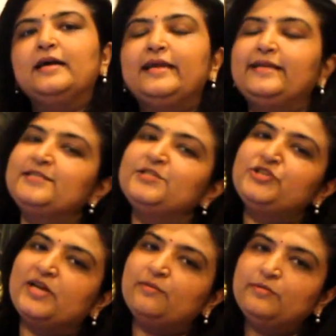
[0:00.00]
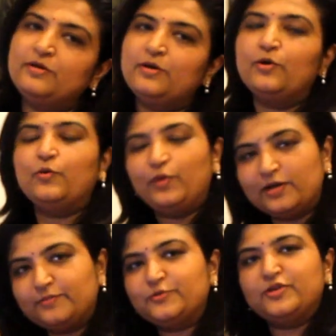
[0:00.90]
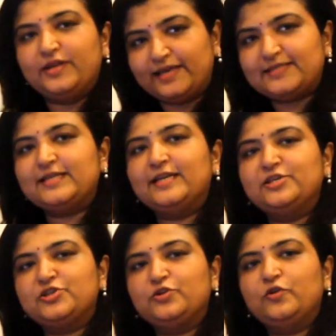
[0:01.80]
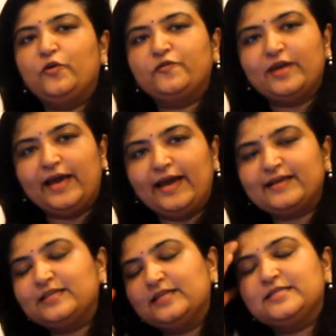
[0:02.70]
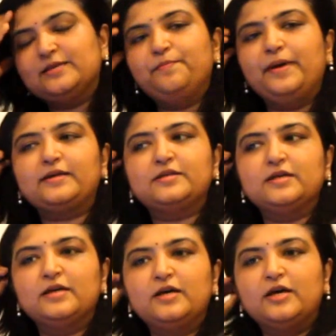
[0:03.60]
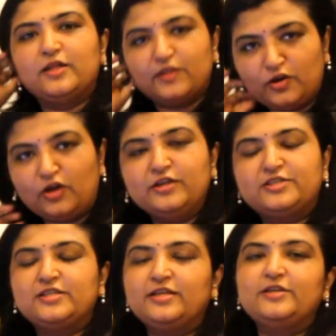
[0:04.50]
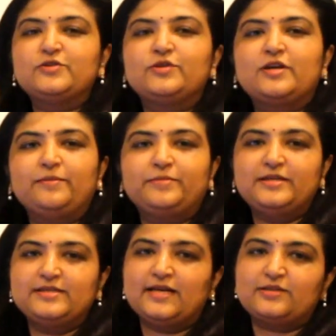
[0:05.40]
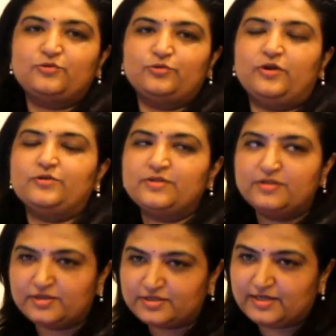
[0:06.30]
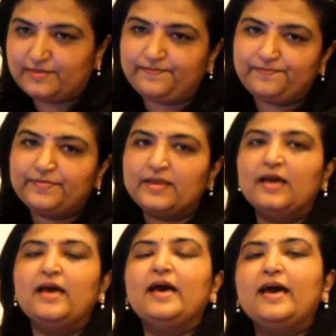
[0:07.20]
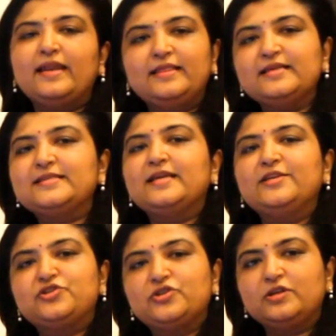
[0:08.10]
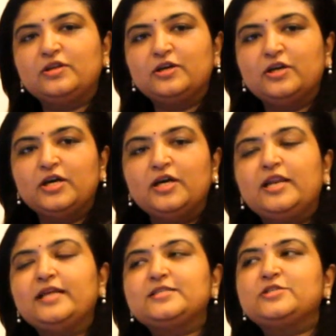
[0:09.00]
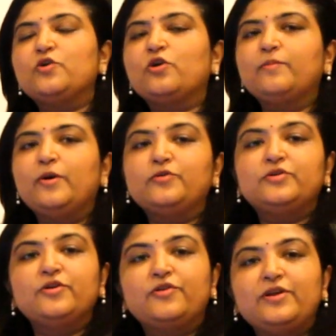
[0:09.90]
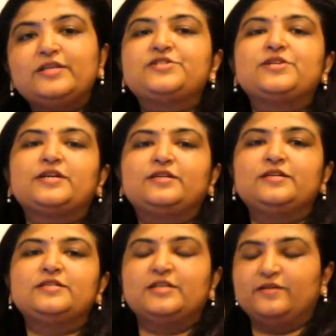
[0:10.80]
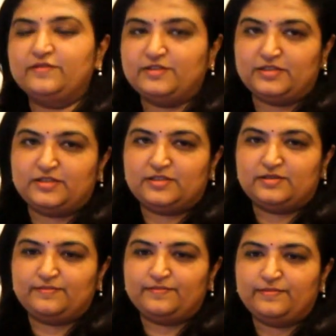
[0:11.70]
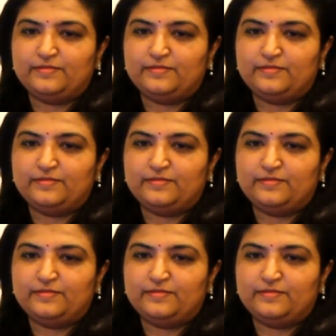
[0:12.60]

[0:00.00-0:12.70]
Ladies and gentlemen, welcome to the next edition of the Act and its Impact, the knowledge series on the Companies Act 2013. And in this edition, let's talk about restricted services.